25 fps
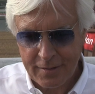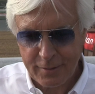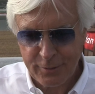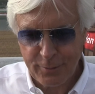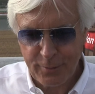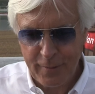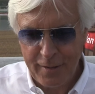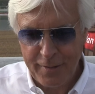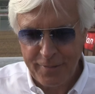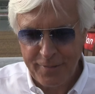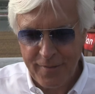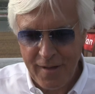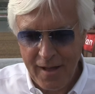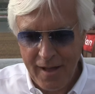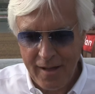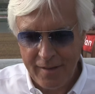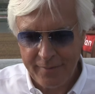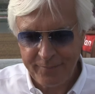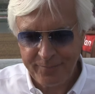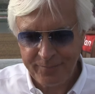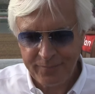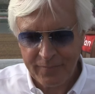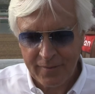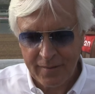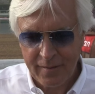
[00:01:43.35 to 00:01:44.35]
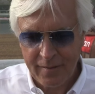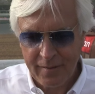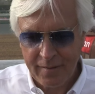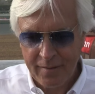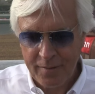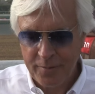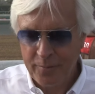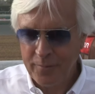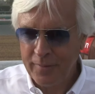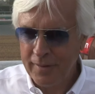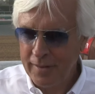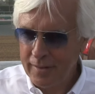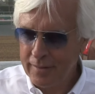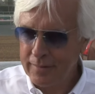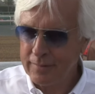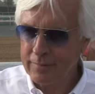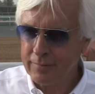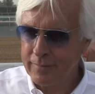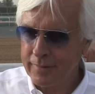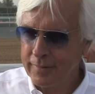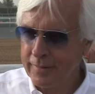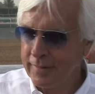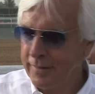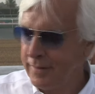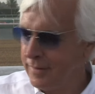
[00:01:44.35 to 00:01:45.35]
I thought, well,
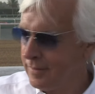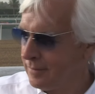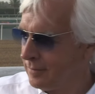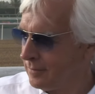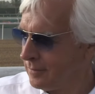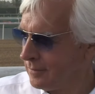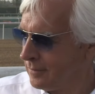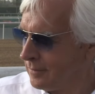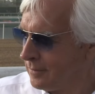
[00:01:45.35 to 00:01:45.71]
we're gonna